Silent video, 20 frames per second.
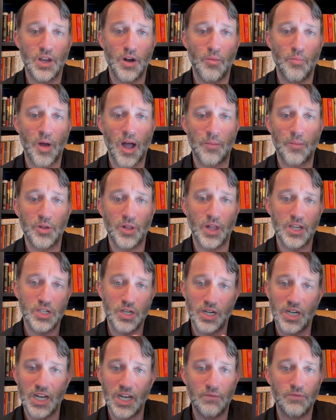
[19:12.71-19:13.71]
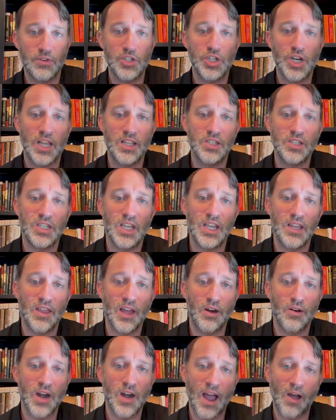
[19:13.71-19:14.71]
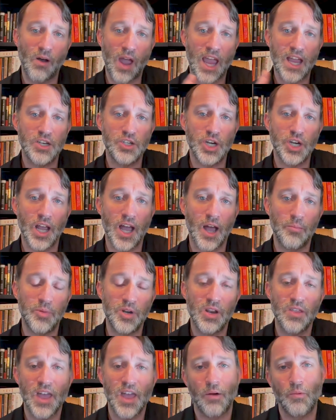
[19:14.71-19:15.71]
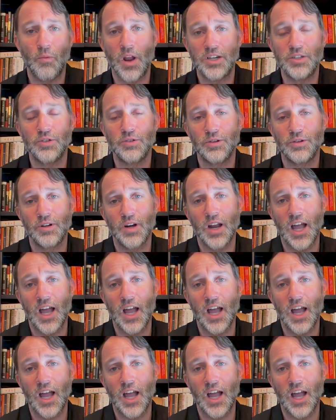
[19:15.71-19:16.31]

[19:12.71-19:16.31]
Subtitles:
population, and even Gen Z that are now aging up into that renter,